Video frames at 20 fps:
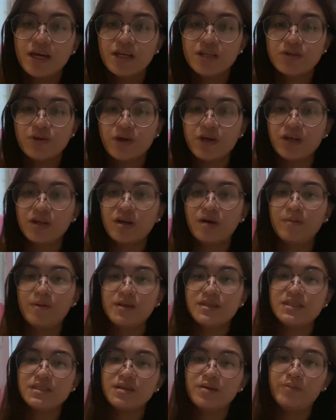So
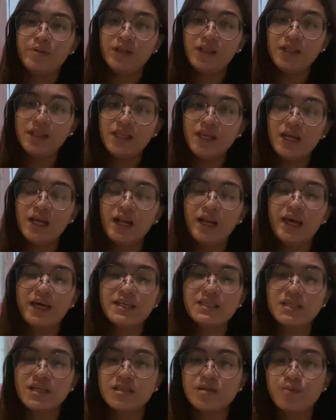economic stability,
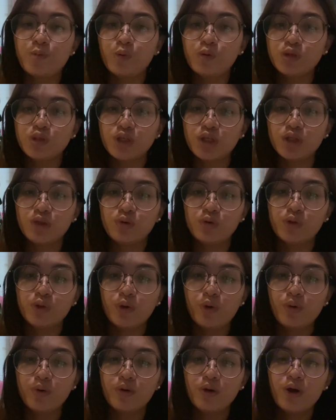less exposure to
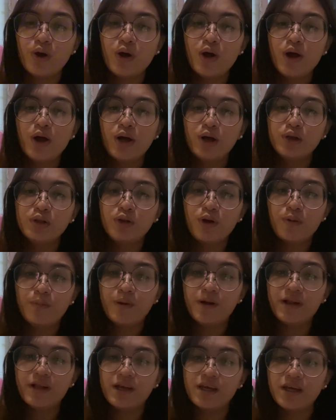
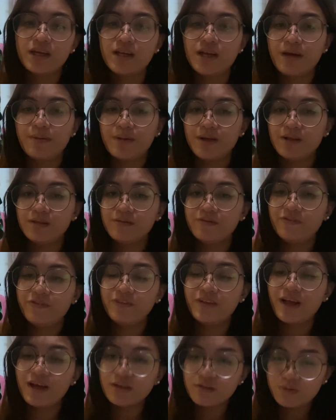global economic
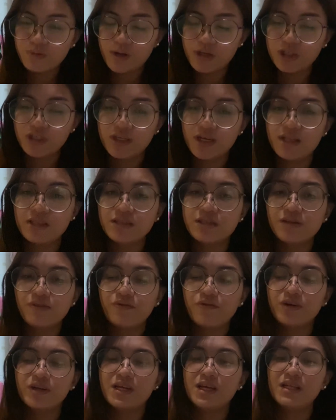fluctuations. So
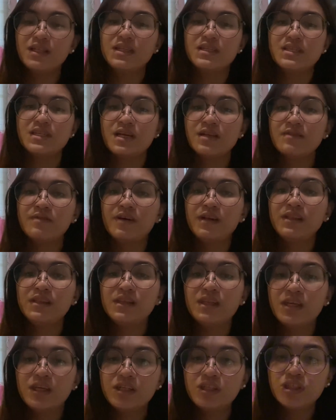for the
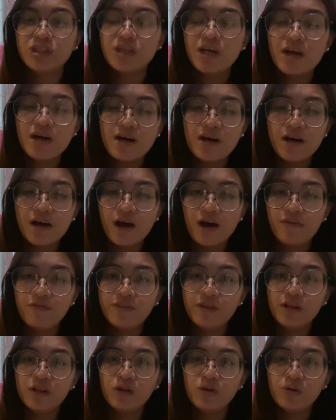disadvantage of
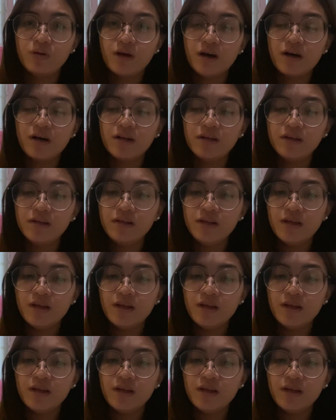the local